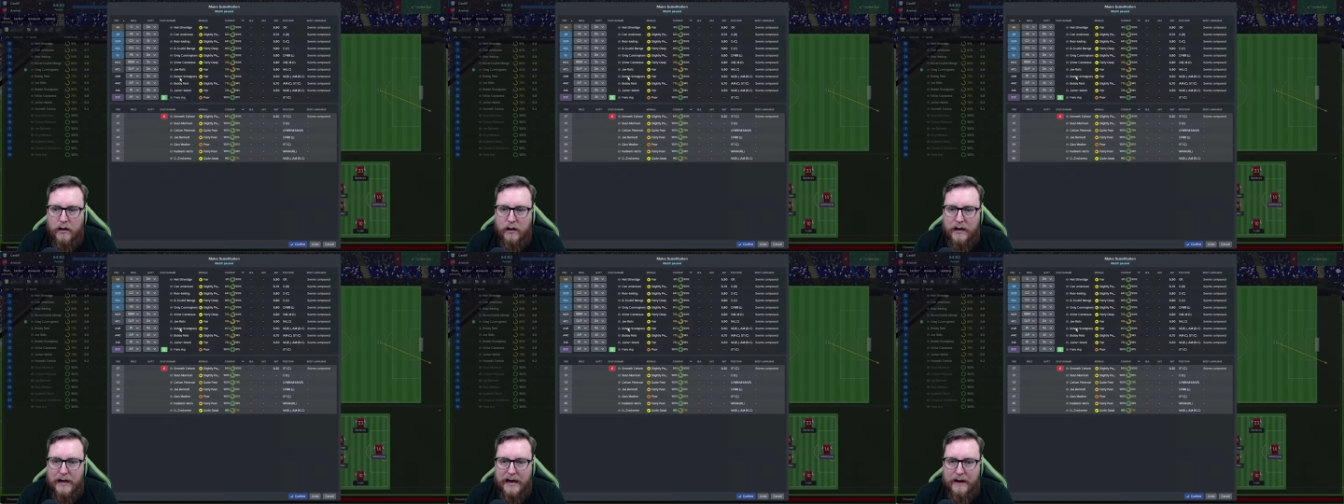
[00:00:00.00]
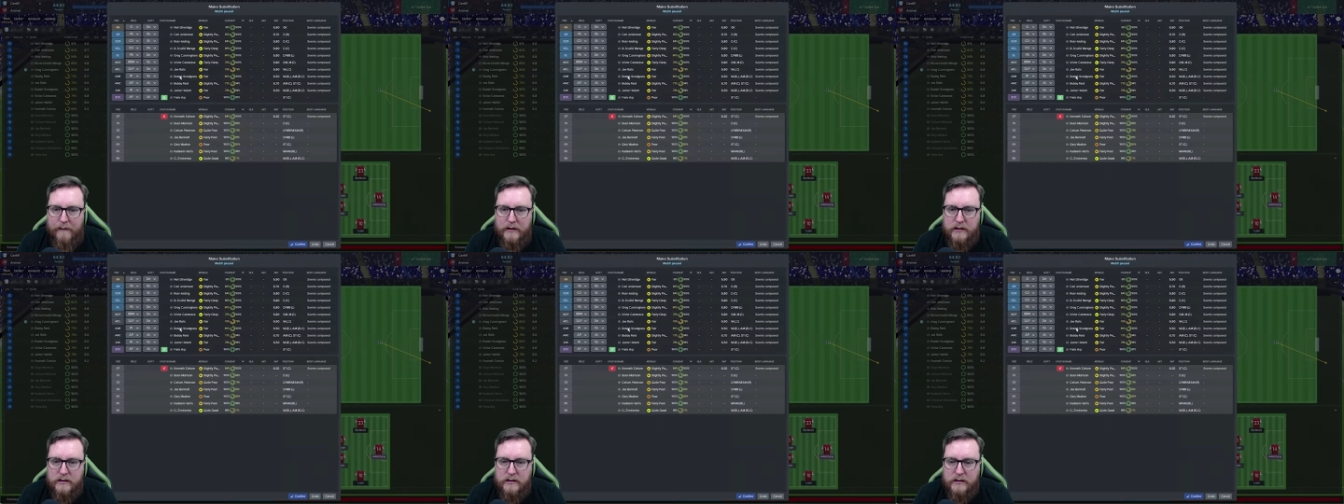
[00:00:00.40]

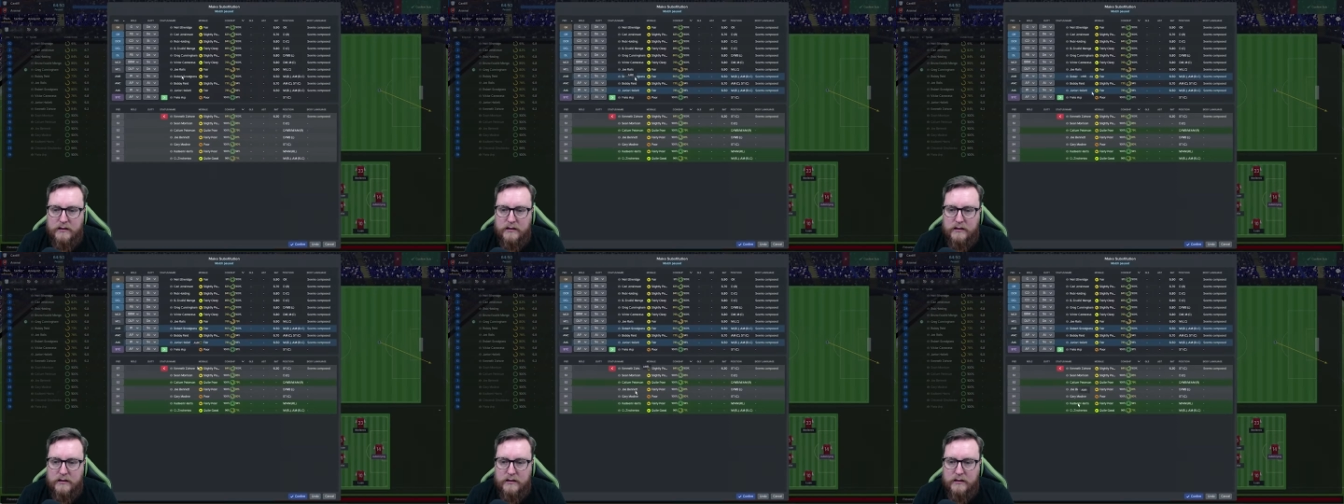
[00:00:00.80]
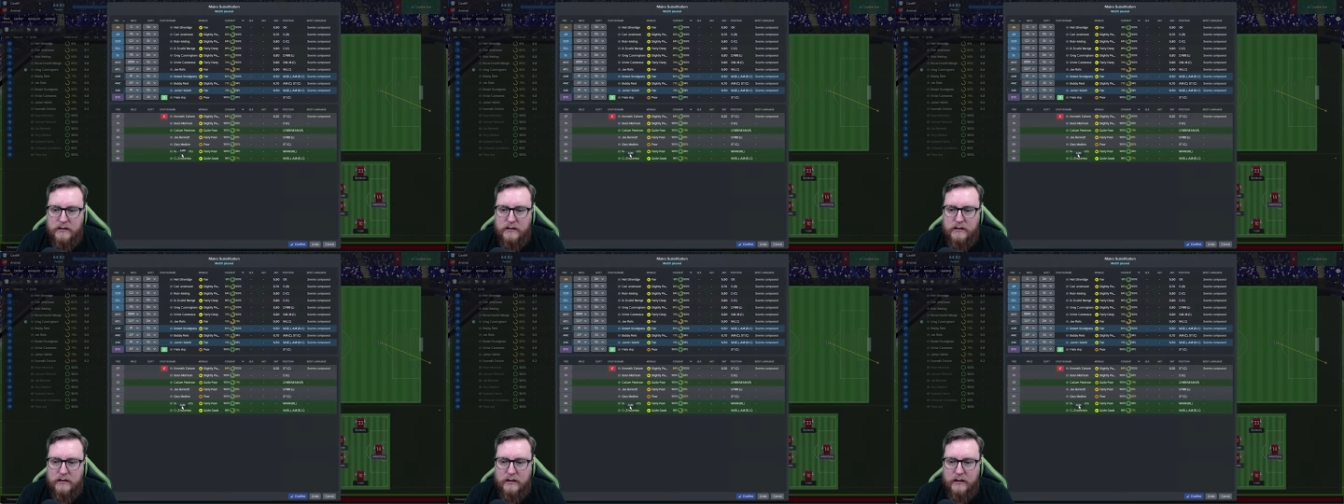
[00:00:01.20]
Harris.
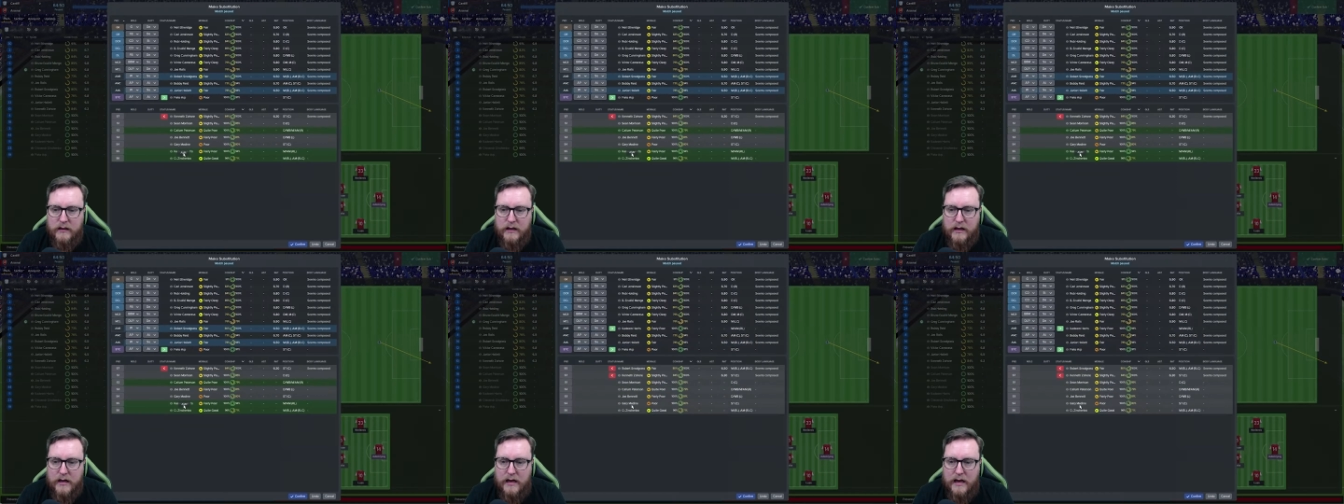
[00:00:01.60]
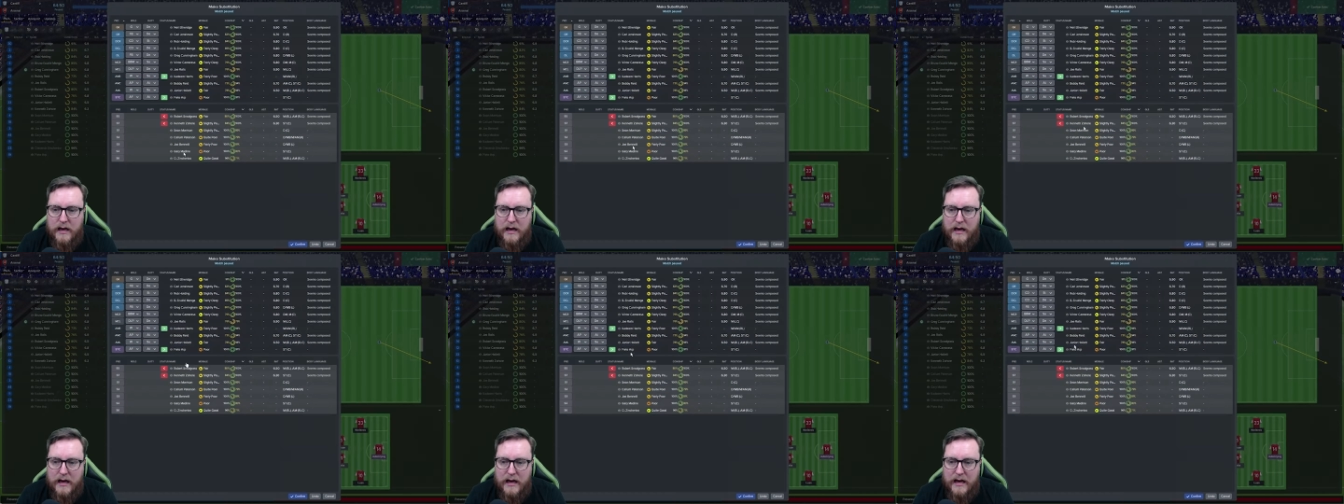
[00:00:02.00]

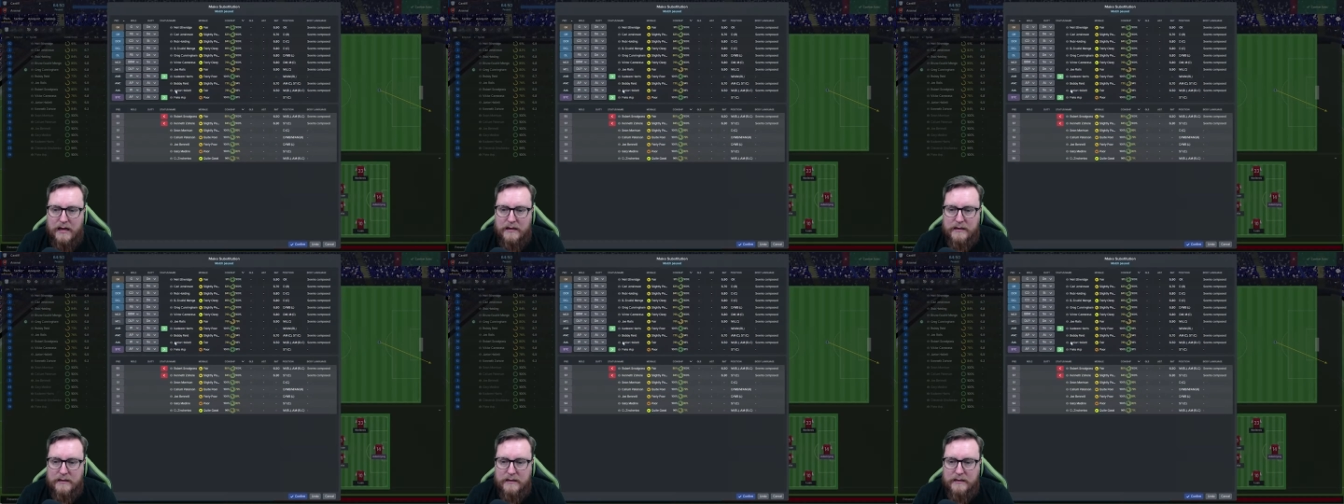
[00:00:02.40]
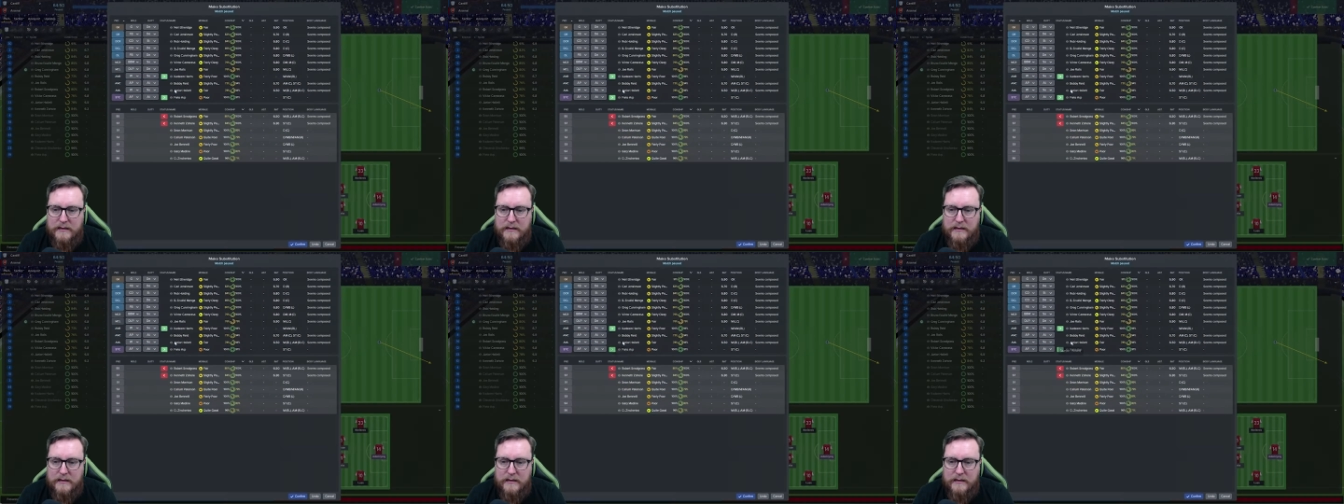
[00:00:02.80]

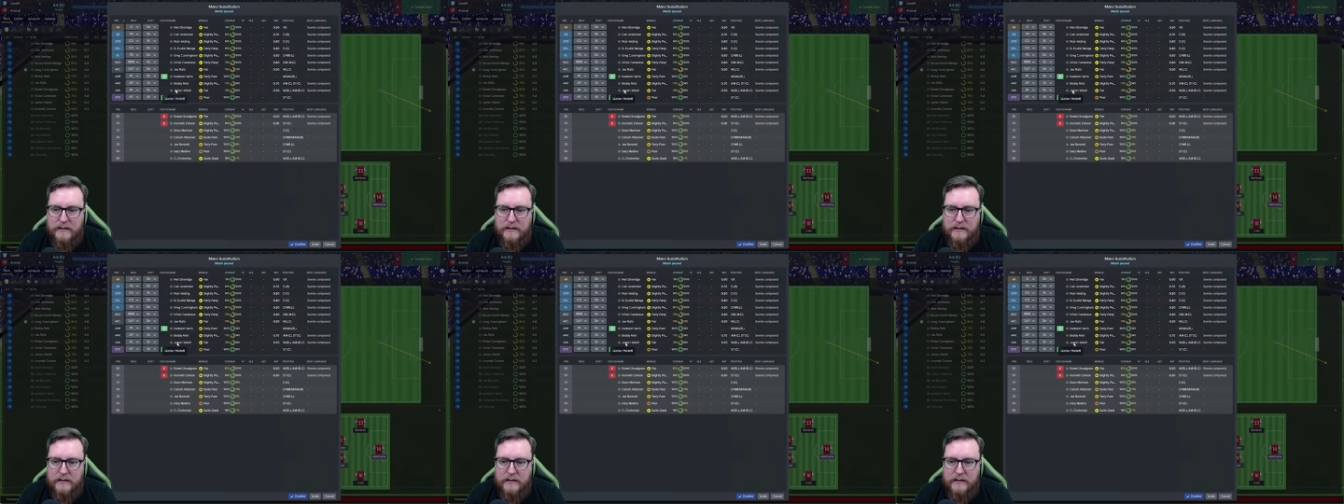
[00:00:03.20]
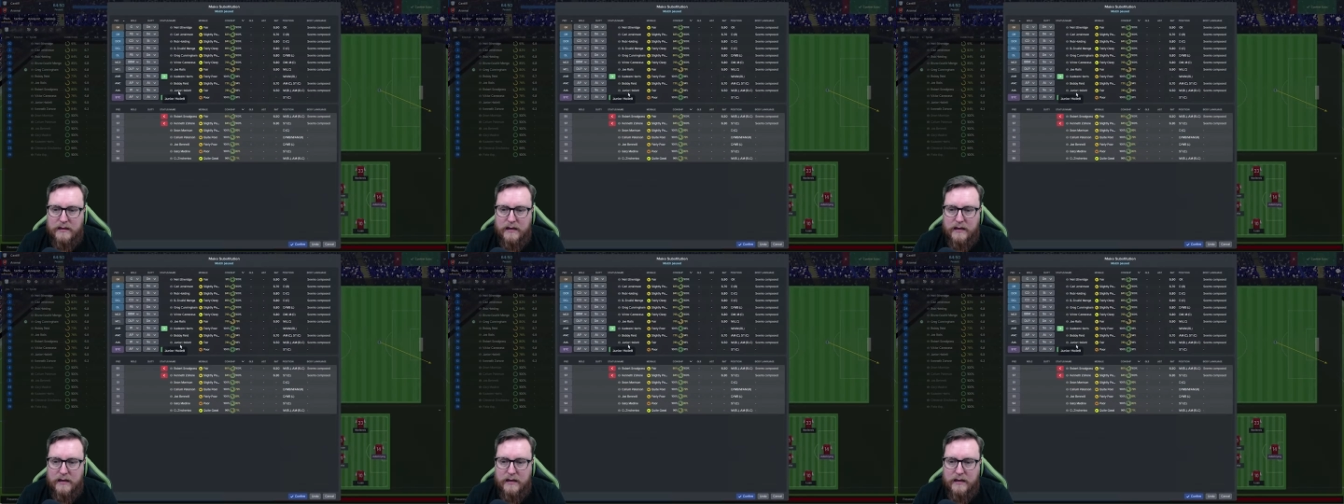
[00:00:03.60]
And